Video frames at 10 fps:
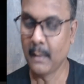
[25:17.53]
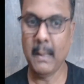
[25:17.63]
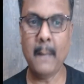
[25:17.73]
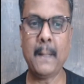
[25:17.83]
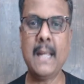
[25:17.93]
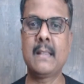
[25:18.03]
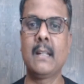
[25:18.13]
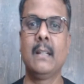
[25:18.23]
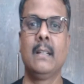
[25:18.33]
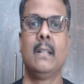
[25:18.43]
Mahpreet,
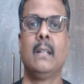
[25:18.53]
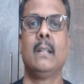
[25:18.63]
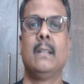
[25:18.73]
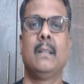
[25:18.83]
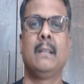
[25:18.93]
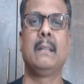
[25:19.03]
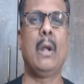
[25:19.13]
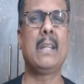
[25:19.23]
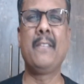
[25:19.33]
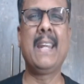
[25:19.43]

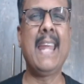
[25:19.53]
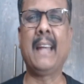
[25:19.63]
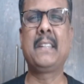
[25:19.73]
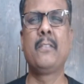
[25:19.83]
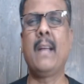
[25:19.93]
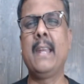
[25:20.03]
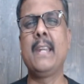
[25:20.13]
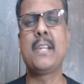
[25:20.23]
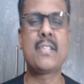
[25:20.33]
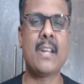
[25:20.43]
not a very active guy
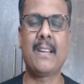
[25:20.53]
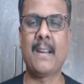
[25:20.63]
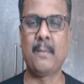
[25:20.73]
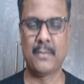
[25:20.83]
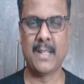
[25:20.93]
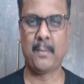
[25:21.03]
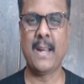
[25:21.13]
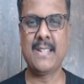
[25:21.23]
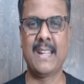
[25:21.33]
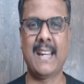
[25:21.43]
in Instagram.
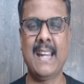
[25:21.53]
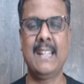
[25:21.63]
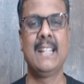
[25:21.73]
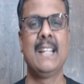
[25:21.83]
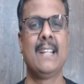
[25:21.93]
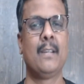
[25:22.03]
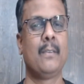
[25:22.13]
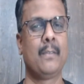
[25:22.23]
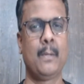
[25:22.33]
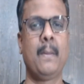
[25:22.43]
Surprising, right?
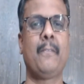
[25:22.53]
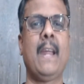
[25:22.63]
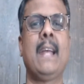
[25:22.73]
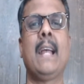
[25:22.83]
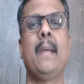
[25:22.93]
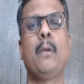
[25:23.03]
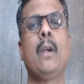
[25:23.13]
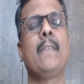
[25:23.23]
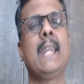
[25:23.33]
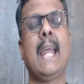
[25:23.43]
To be frank, I am
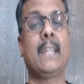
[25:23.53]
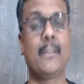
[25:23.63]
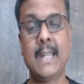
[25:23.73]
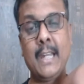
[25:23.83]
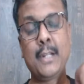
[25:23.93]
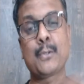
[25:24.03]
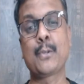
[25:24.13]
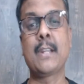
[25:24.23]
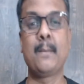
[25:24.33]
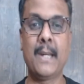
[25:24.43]
not very active in any
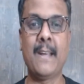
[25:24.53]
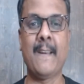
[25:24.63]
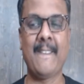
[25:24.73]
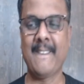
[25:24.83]
social media.